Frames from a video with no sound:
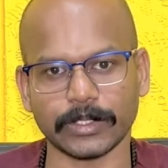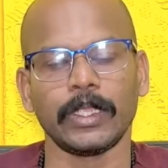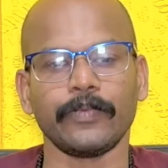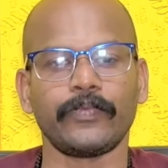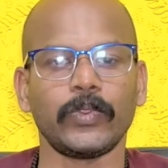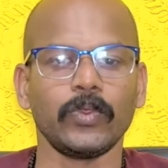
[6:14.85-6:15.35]

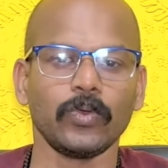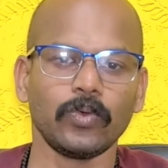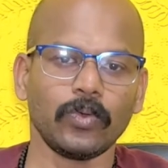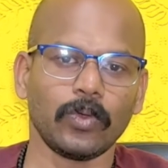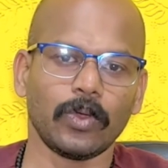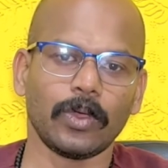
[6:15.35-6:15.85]
If
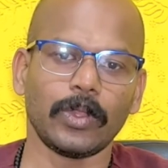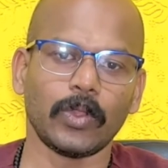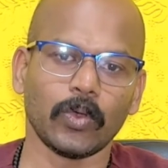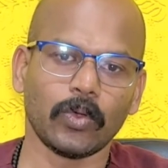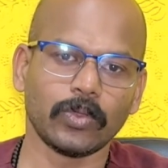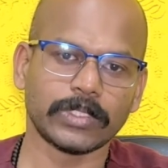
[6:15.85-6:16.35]
you
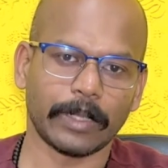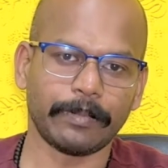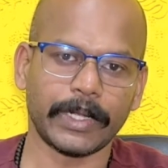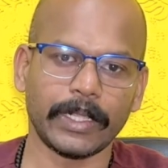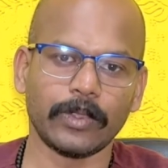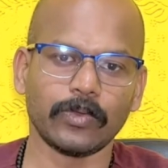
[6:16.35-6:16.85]
know
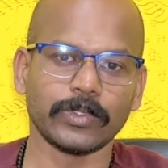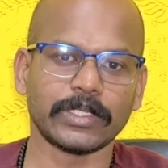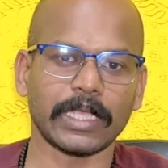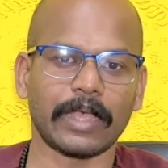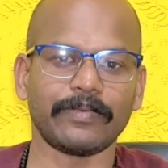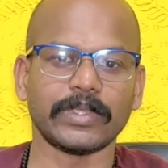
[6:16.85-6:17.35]
somebody who is
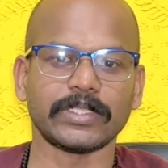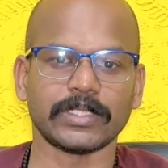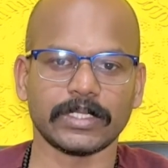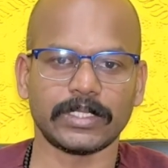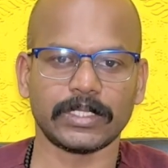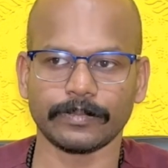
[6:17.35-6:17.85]
having
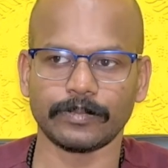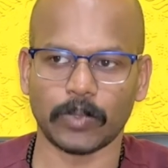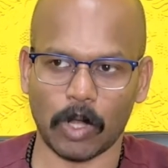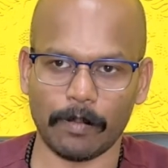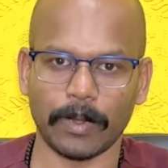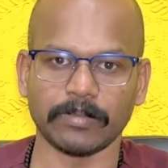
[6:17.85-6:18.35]
such
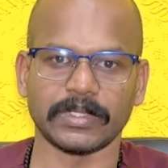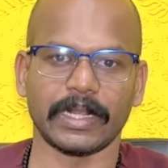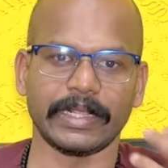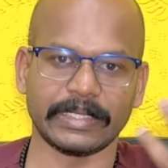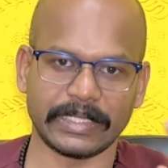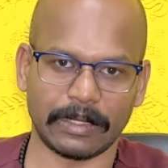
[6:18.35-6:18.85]
problems
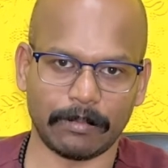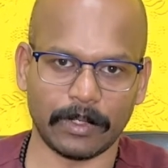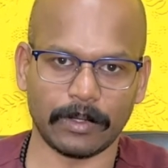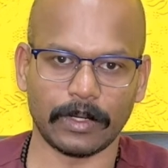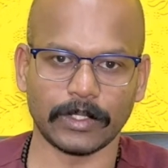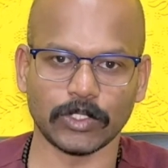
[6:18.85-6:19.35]
like
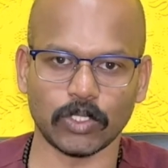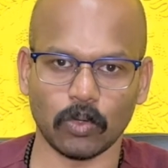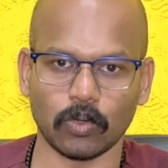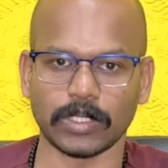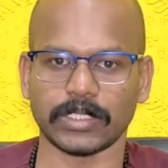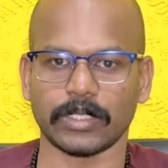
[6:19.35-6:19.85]
tremor and
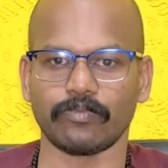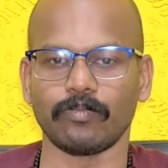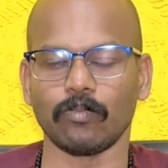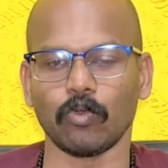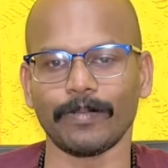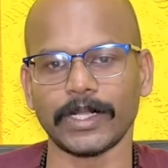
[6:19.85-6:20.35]
slowness of
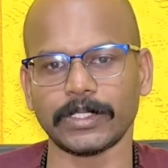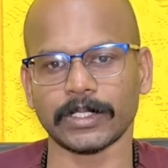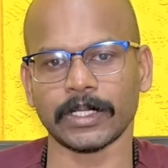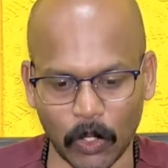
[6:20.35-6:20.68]
movement,